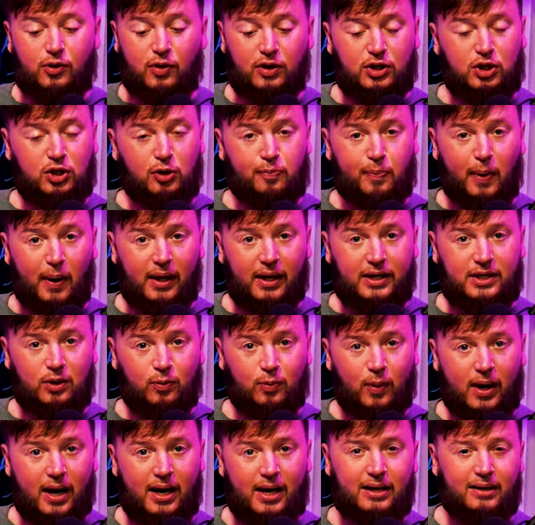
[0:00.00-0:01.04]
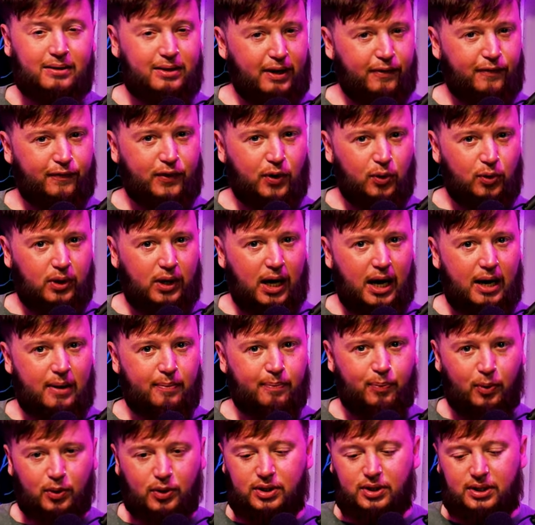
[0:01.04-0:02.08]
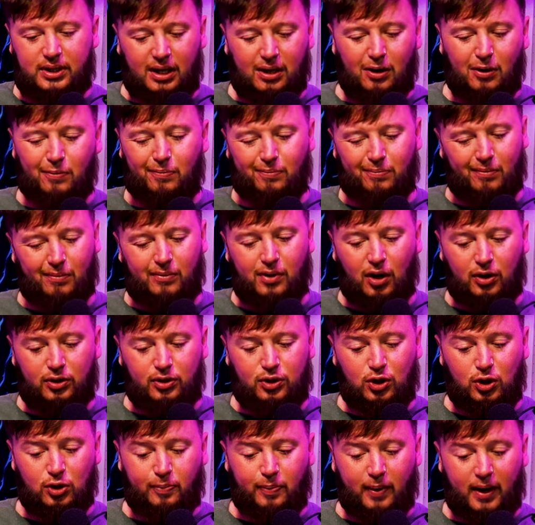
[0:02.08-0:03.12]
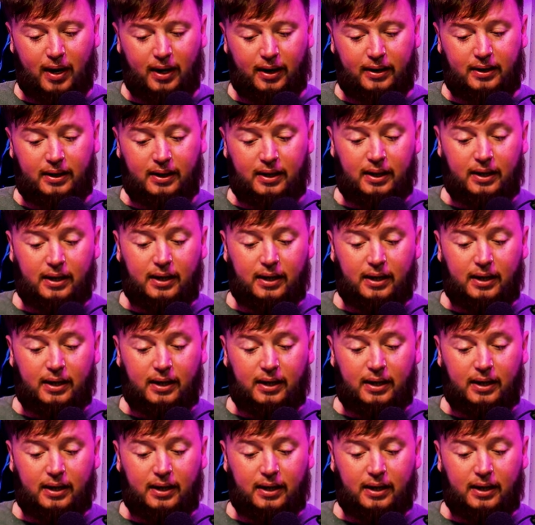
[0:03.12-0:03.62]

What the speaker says: Crystal Palace away, difficult game, but still not too bad.